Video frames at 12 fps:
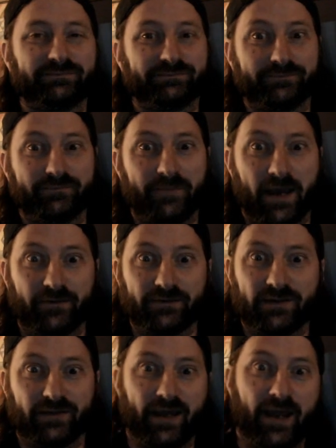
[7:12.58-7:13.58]
matter
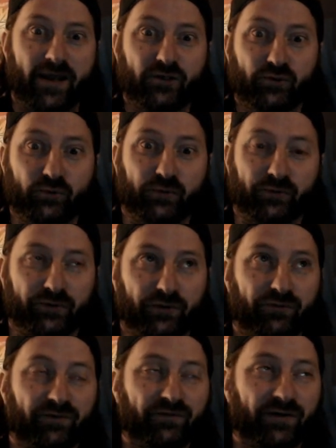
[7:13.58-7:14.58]
to the actual
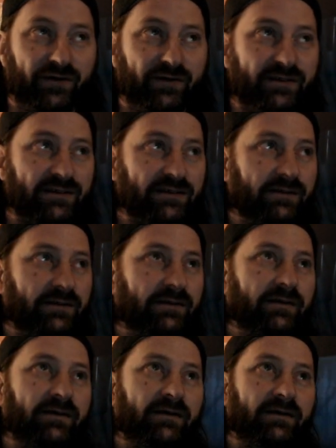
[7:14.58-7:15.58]
universe?
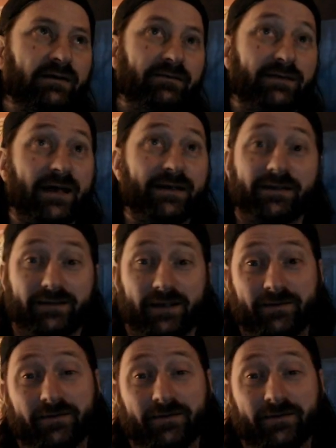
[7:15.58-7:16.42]
Not that, they,